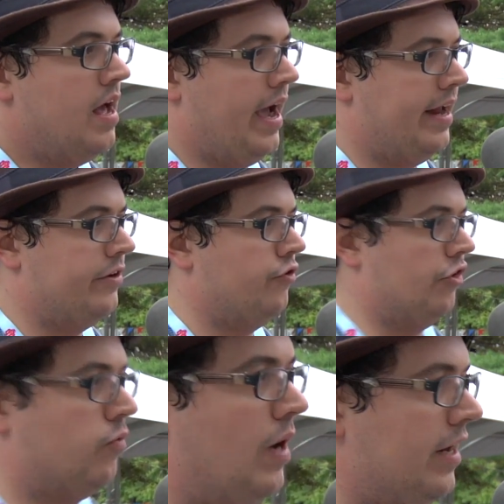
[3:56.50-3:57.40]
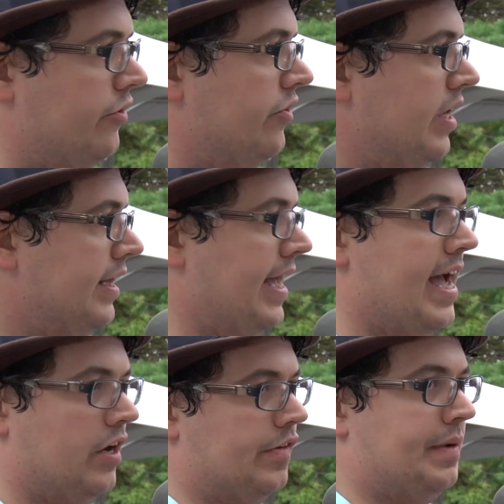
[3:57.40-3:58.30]
and you just watch the
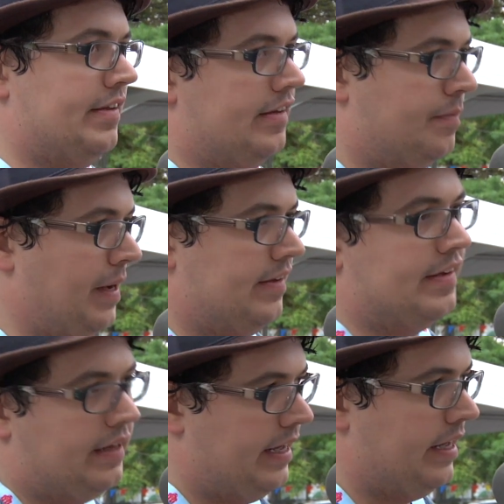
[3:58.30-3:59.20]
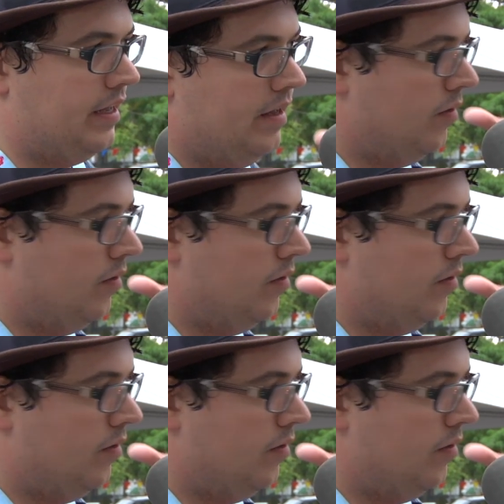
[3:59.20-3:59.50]
hackerspaces basically